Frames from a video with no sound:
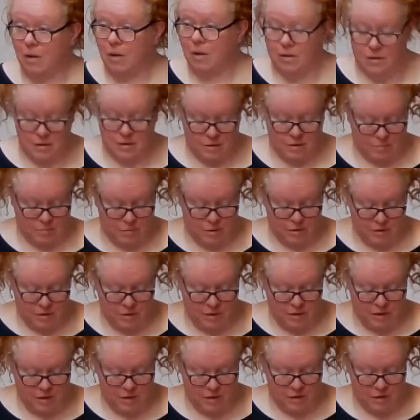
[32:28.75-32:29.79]
hate
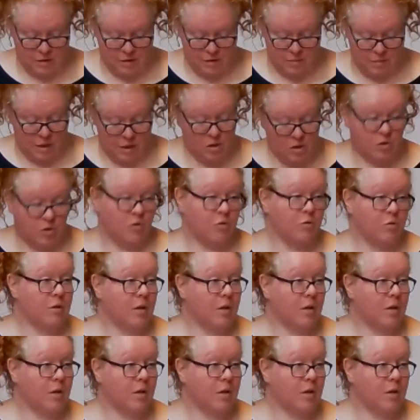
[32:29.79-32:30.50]
racism and sexism.